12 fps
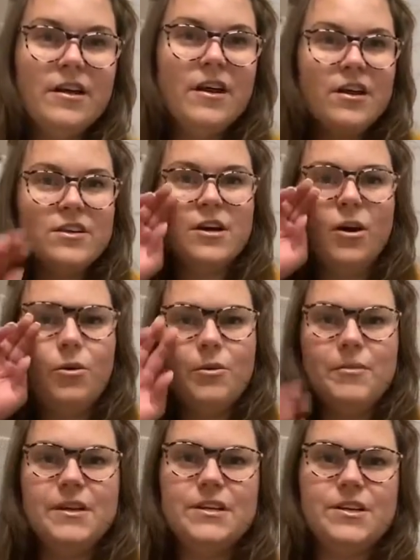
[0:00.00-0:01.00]
Do y'all want
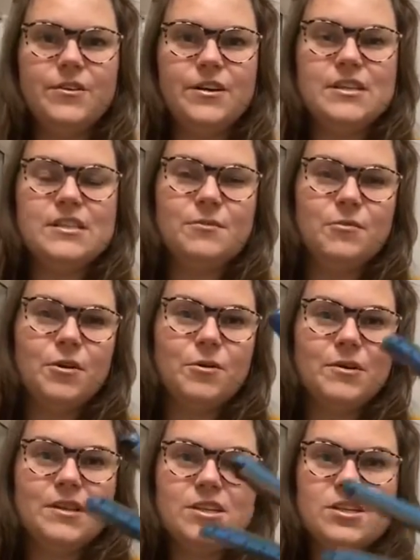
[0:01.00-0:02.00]
me to do it some more with
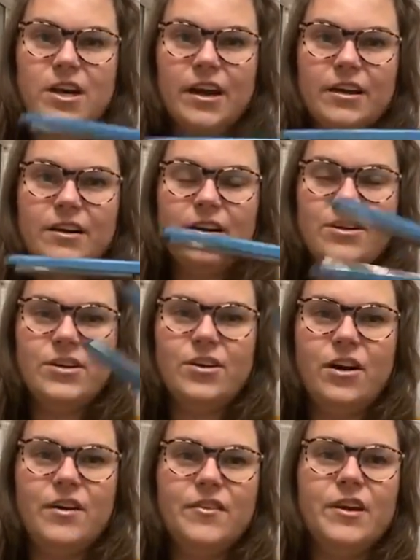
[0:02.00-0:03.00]
the straightener, or do y'all
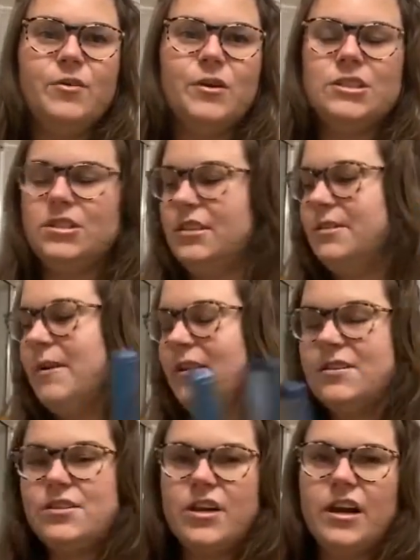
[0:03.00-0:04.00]
have any questions about the
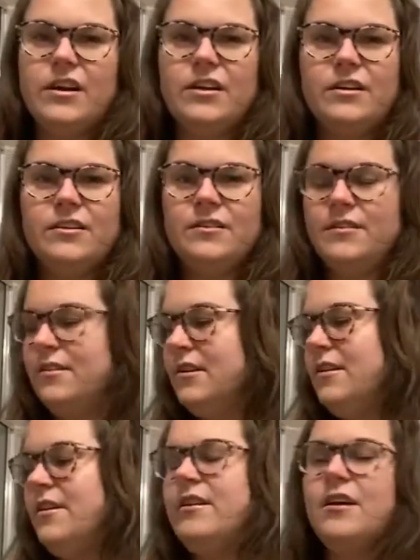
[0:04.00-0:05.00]
straightener?
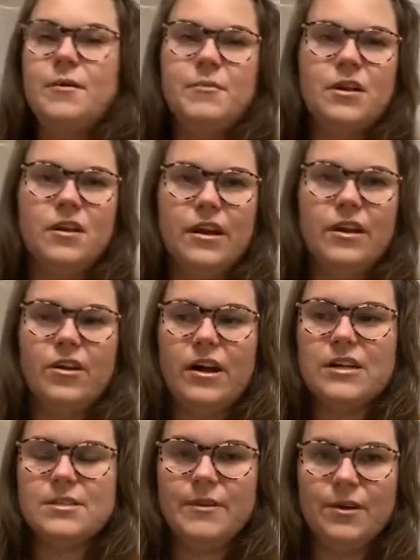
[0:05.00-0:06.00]
I'm gonna let y'all
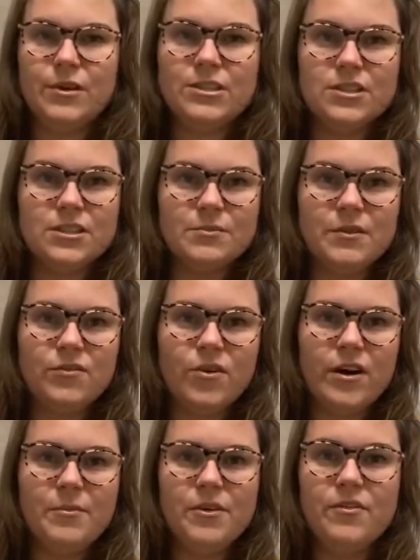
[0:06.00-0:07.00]
ask me questions before I
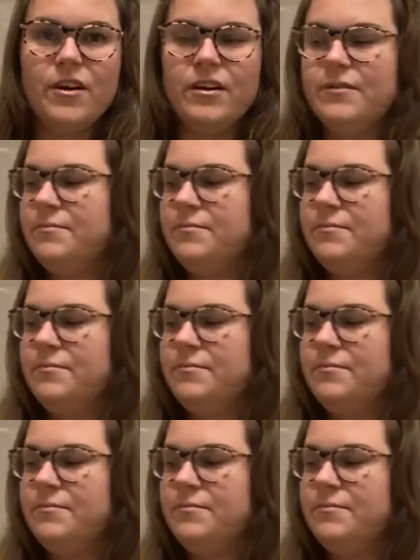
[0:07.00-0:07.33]
move on.